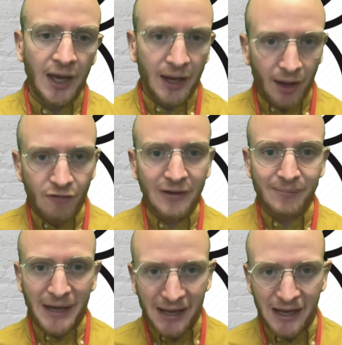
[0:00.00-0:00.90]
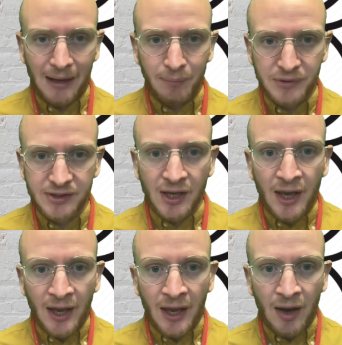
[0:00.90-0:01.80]
And I think perhaps
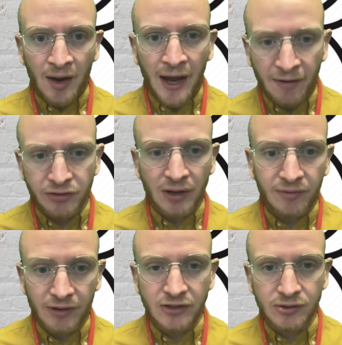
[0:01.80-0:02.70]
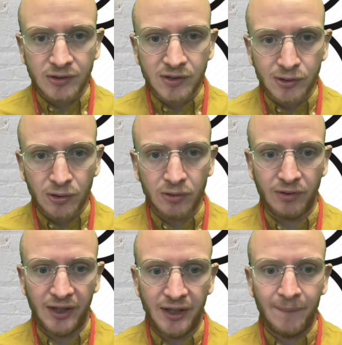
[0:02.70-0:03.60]
after I've read you the
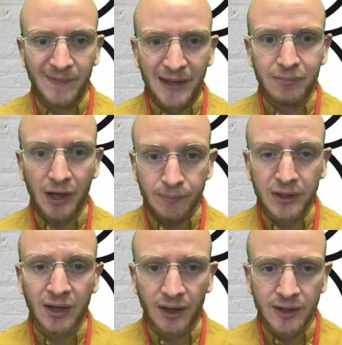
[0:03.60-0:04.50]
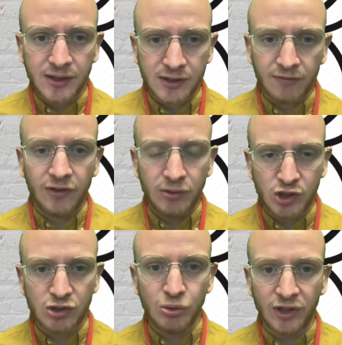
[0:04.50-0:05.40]
story, it might be nice for you
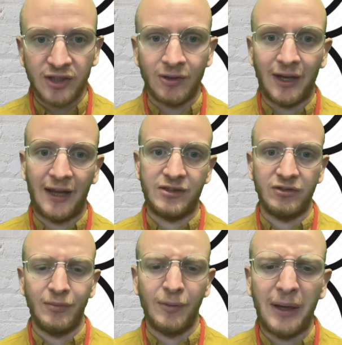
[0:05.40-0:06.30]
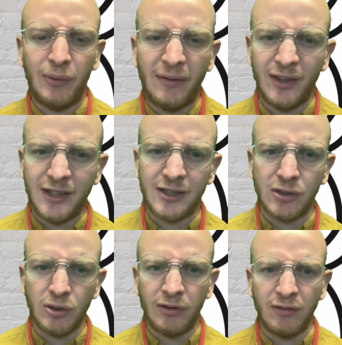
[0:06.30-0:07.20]
to talk in your classroom about whether this
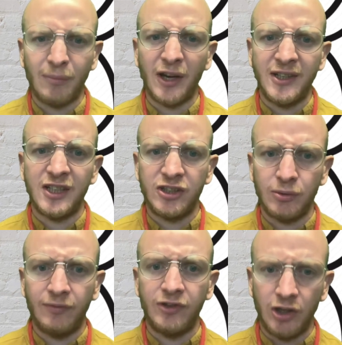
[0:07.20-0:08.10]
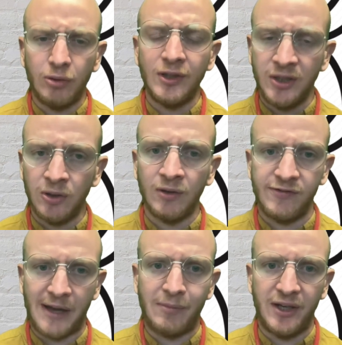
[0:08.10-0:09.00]
story reminded you of you and your
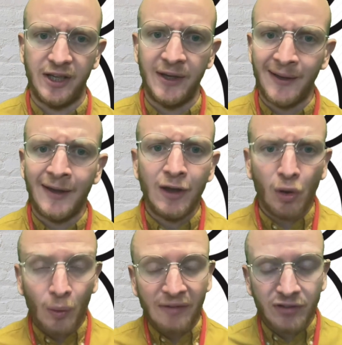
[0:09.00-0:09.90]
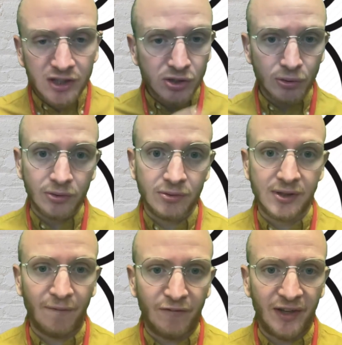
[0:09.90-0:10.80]
family, or whether it taught you
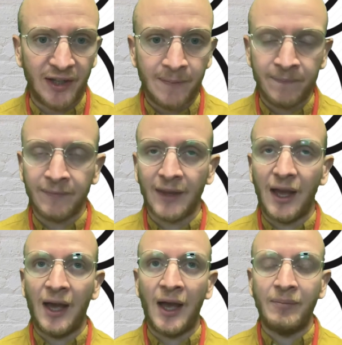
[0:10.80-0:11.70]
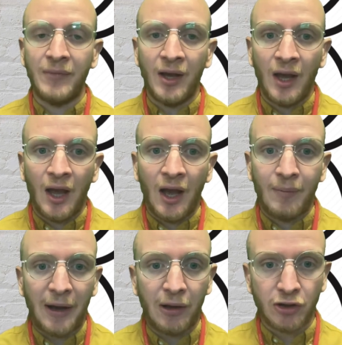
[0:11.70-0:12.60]
something
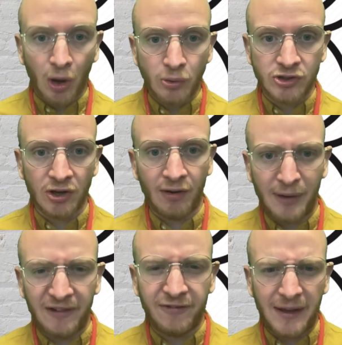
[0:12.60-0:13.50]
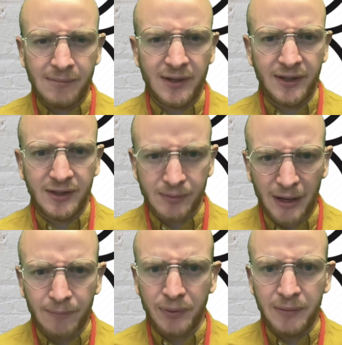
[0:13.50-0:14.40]
about a culture, about families,
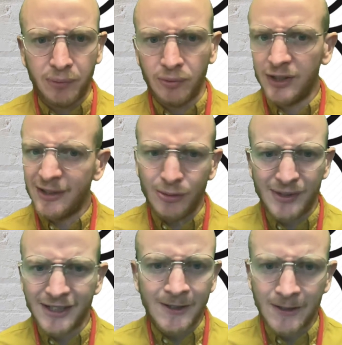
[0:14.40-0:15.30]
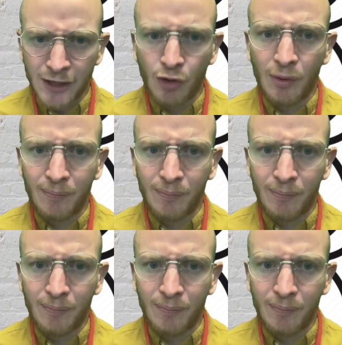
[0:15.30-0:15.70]
about people that you didn't know